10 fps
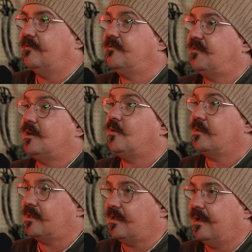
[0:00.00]

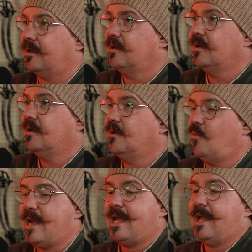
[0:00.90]
feels like,
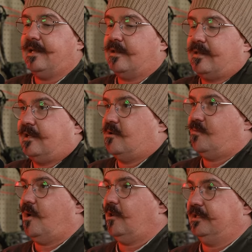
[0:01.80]
we can't steer
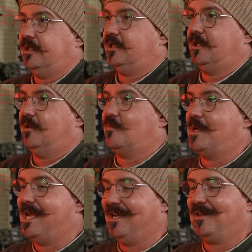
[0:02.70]
politicians, we
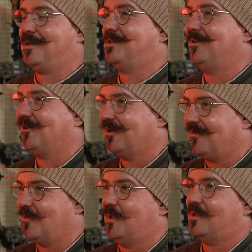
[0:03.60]
can't steer
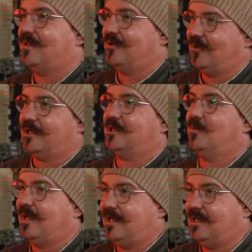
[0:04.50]
governments in the direction
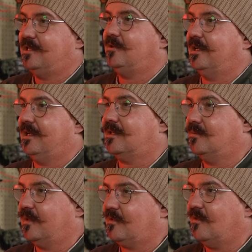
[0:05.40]
we need to to get them
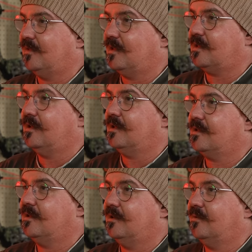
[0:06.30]
to solve these
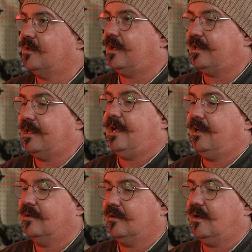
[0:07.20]
things. You know, it's like they can't.